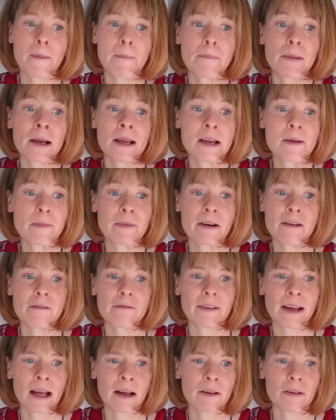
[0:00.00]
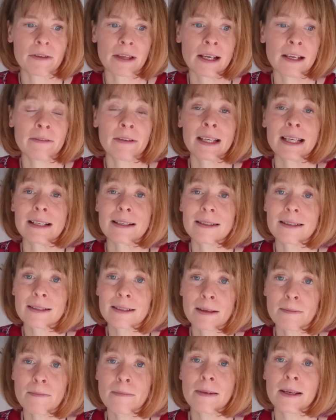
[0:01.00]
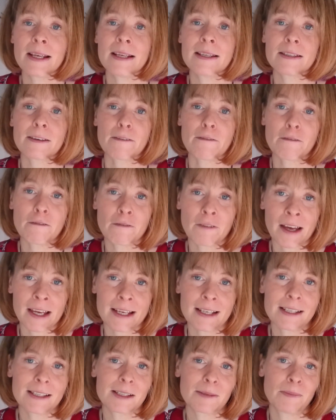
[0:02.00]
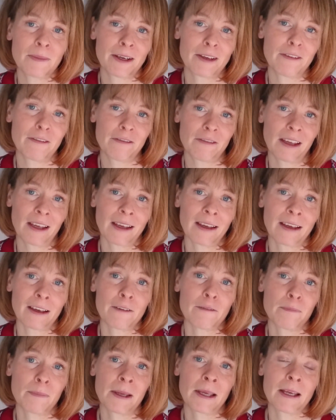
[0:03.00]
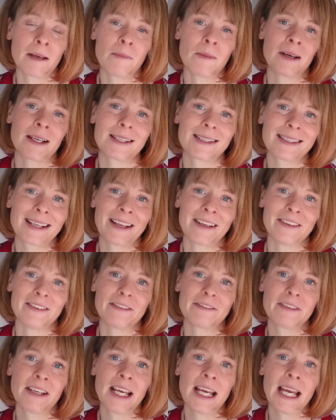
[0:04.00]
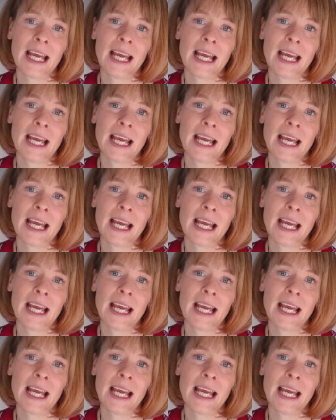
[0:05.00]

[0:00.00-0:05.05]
My blueprint for healthy living is simply to face my fear of being myself